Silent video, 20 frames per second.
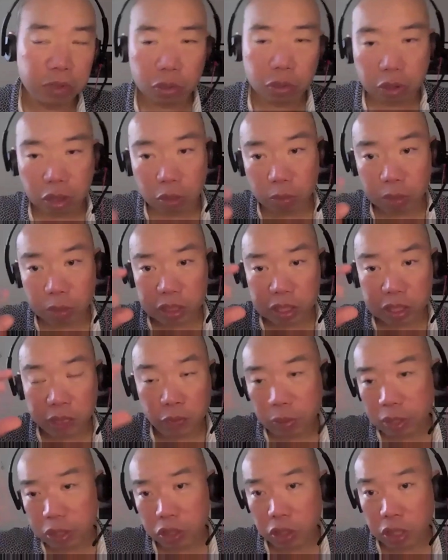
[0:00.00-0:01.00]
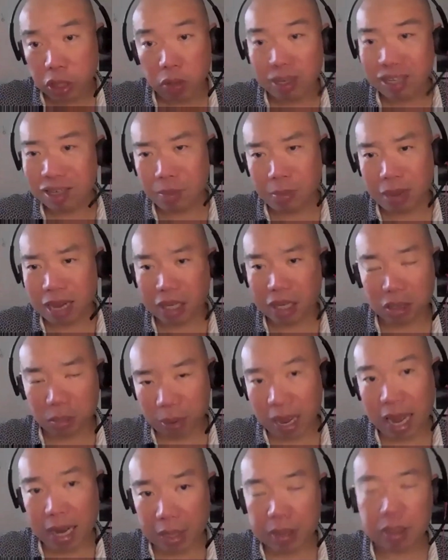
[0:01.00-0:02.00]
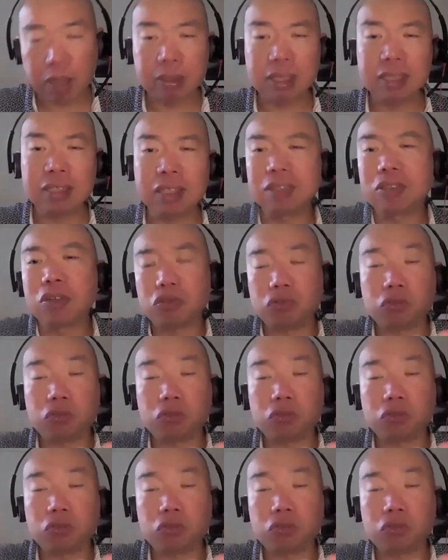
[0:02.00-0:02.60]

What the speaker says: So in other words, if you actually look at the back of the pack, now this is not